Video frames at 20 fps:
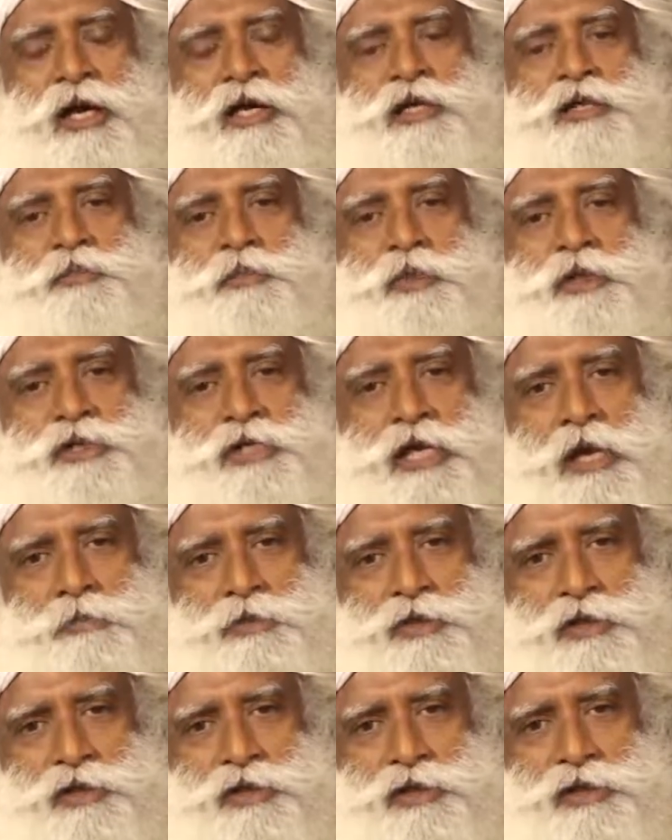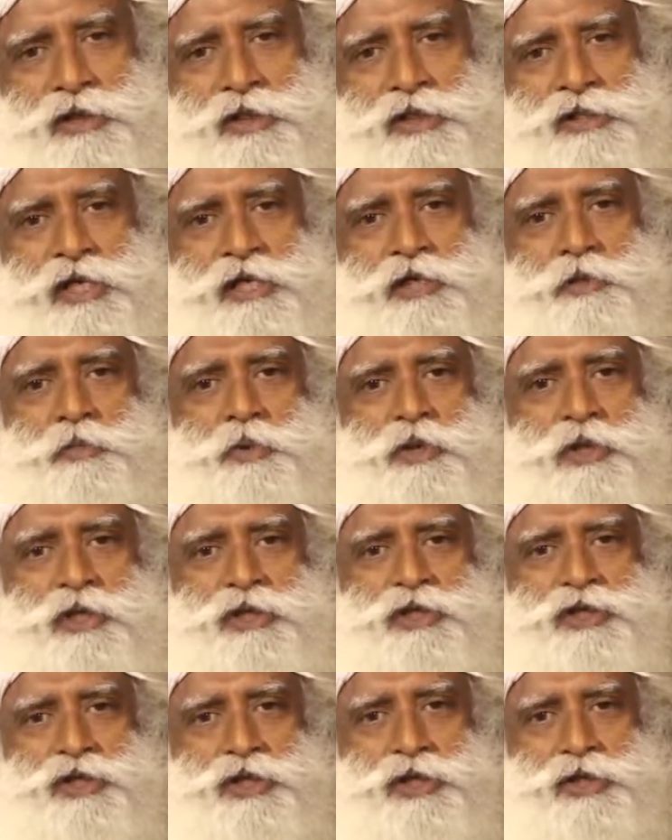his perception, his
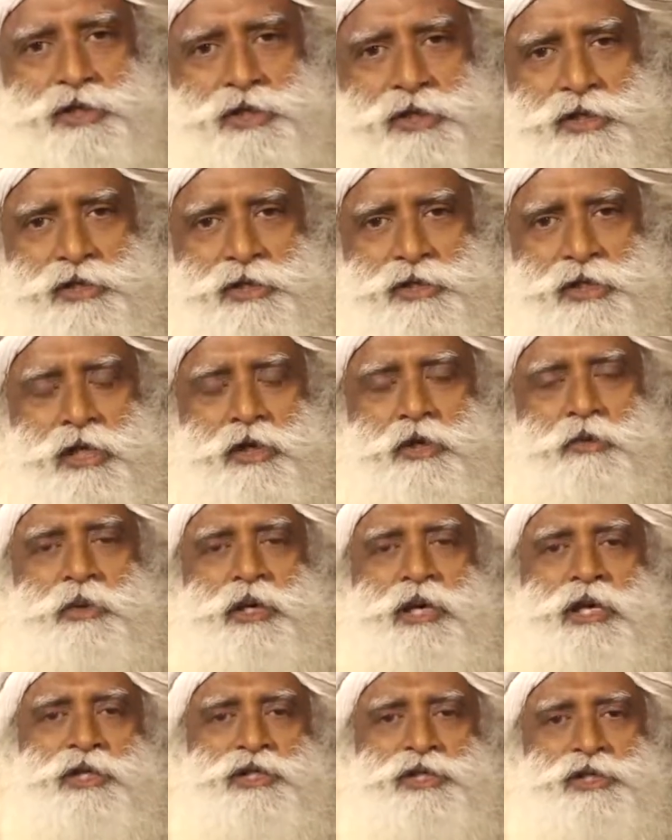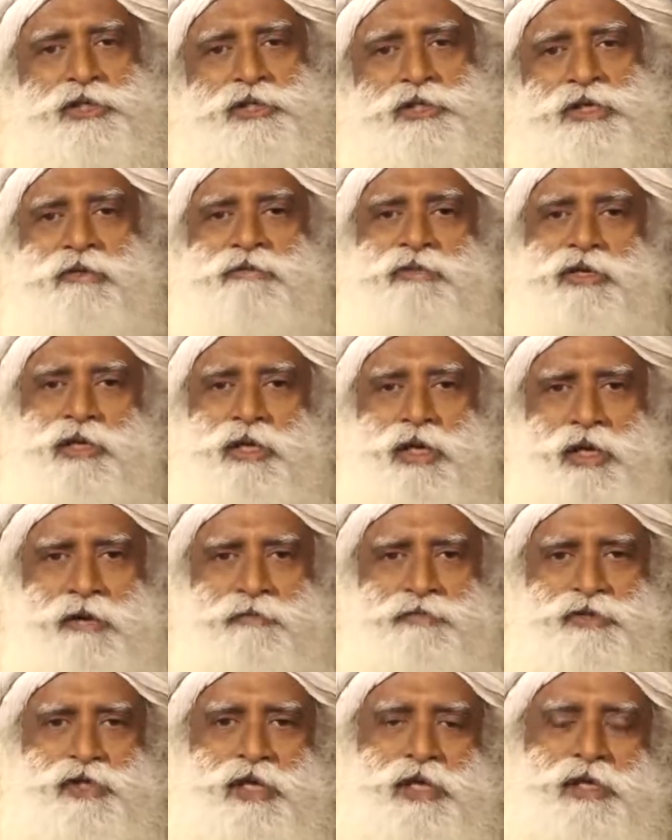experiences, his accumulations, everything
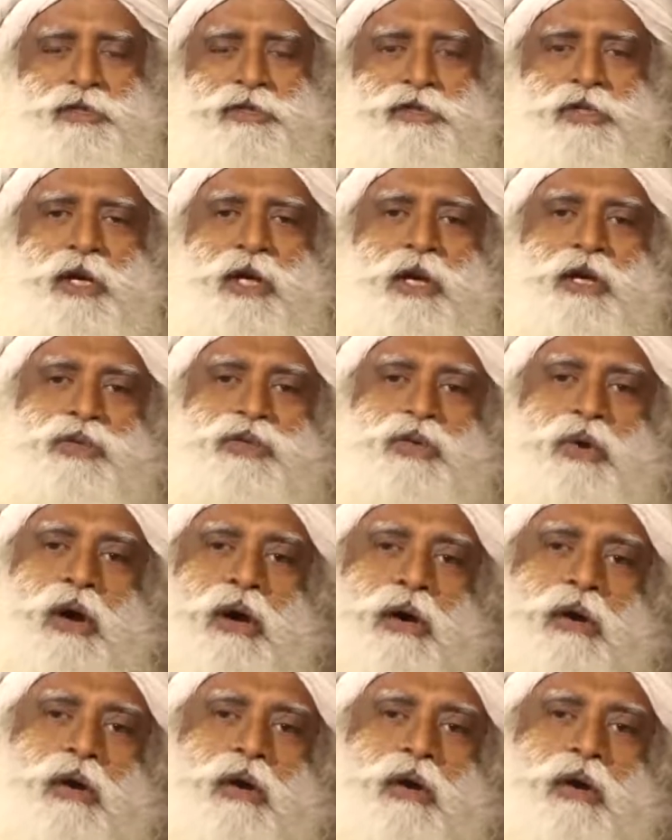have changed. So